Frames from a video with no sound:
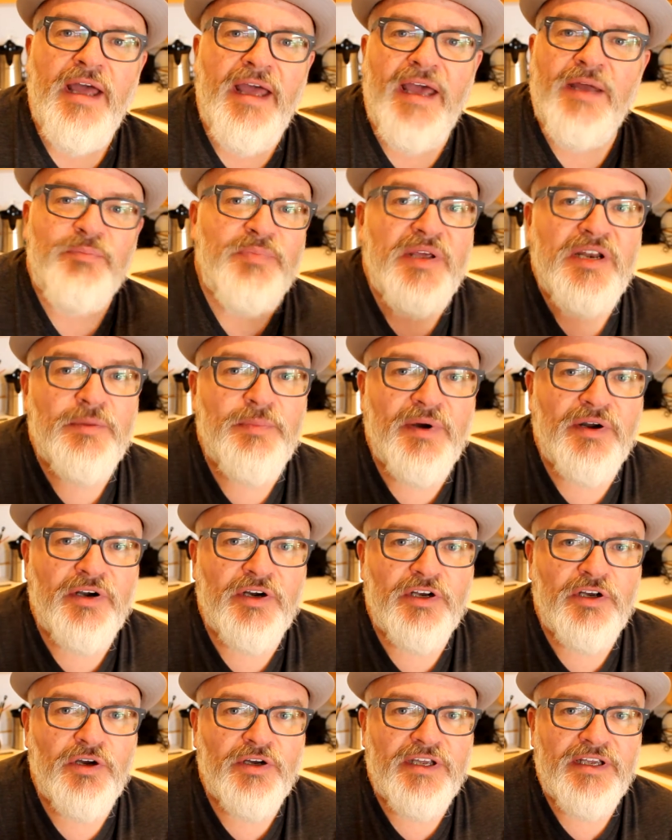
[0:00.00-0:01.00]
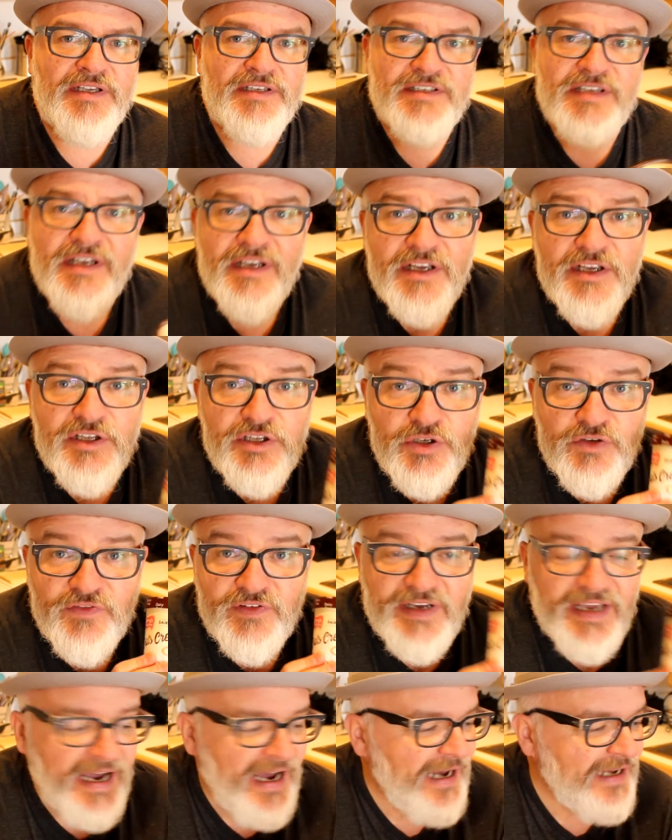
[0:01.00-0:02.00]
and peanut butter and cookies.
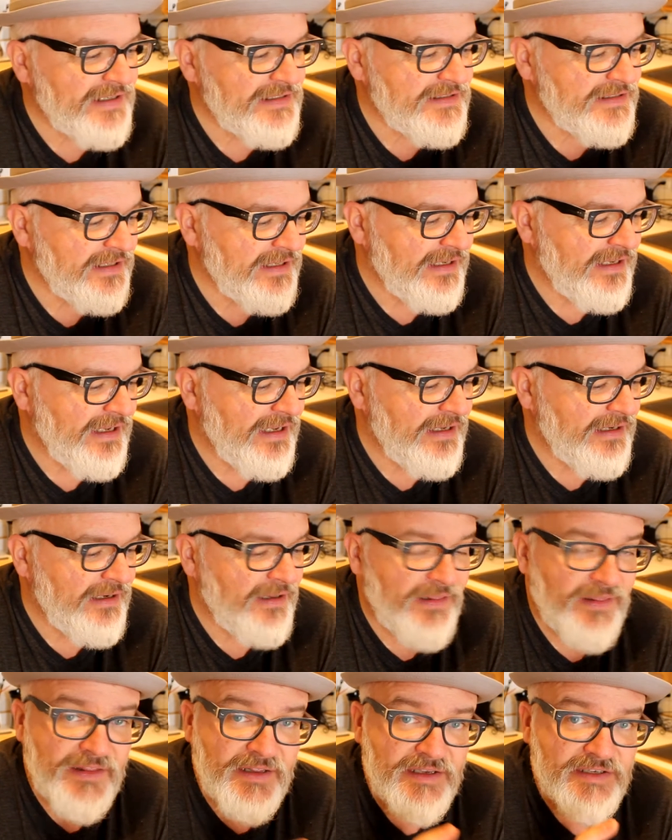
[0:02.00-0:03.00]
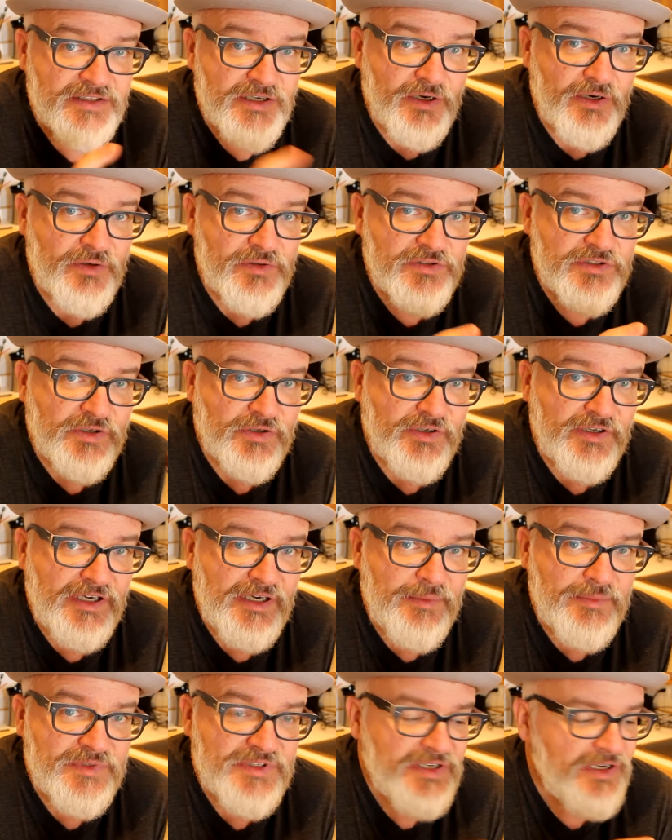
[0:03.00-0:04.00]
You've got to get these oats
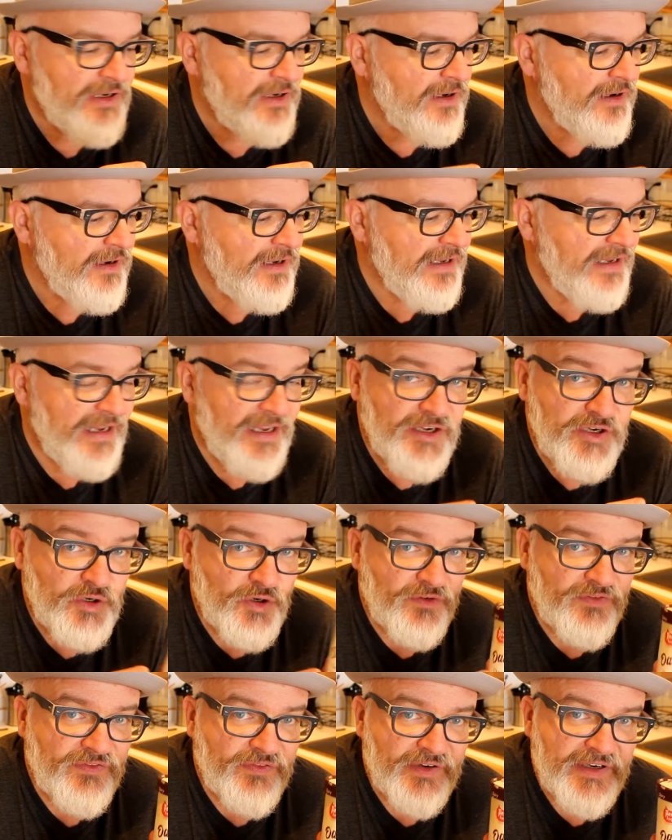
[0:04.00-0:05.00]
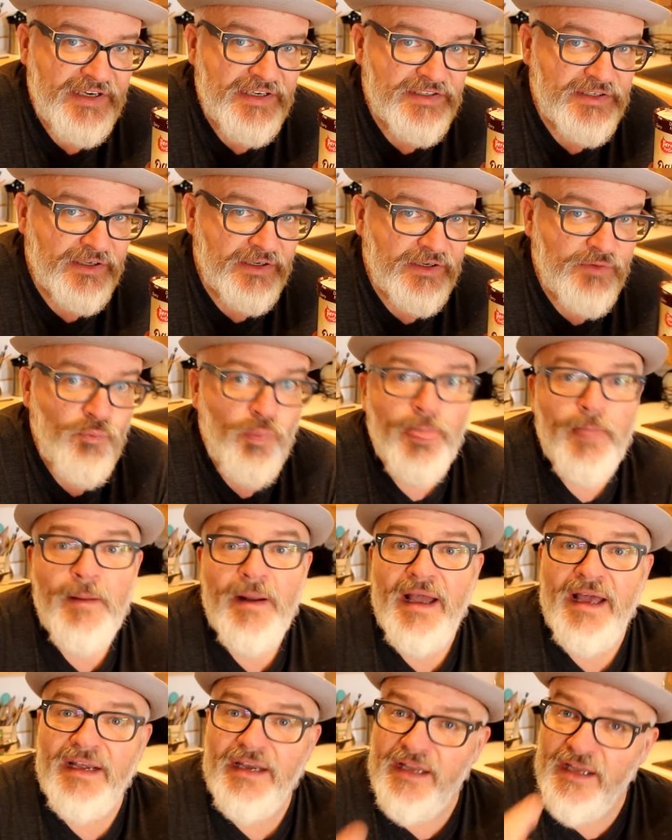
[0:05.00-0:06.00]
creams in your freezer
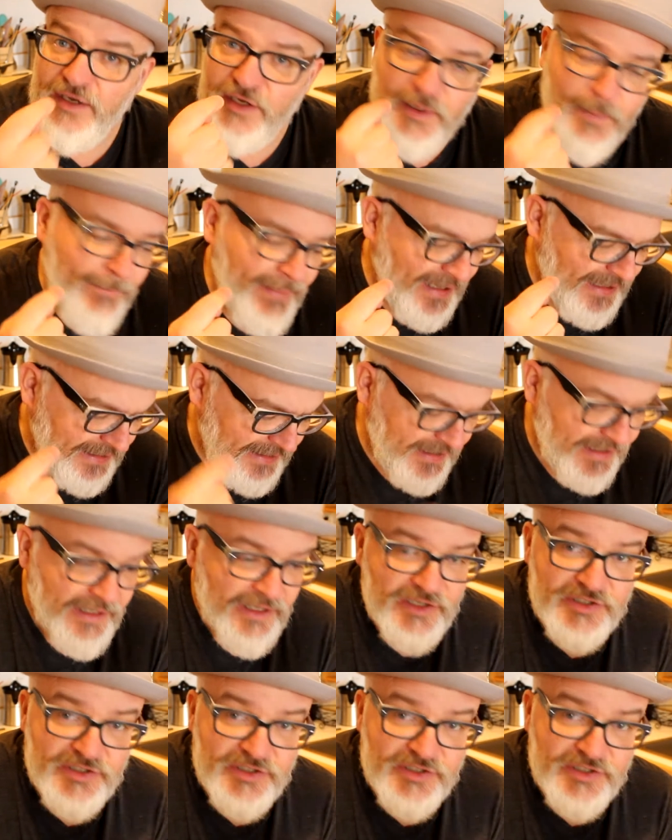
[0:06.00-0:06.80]
and in your belly.